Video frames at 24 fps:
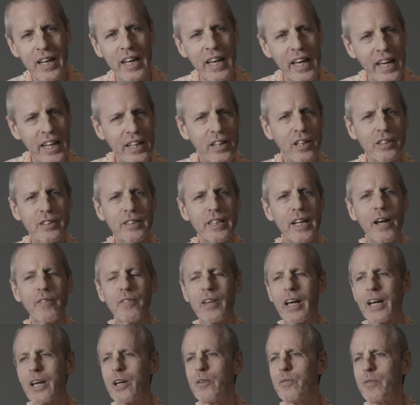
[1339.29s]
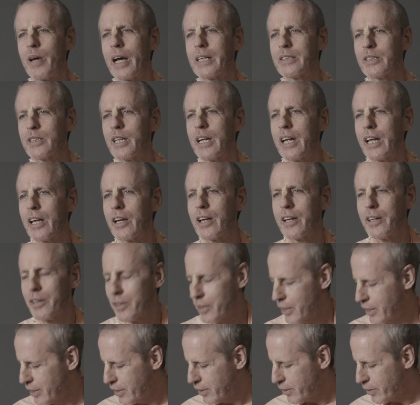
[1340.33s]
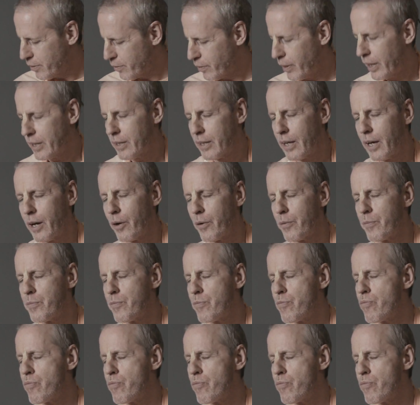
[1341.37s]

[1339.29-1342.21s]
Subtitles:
He doesn't have that capacity right now.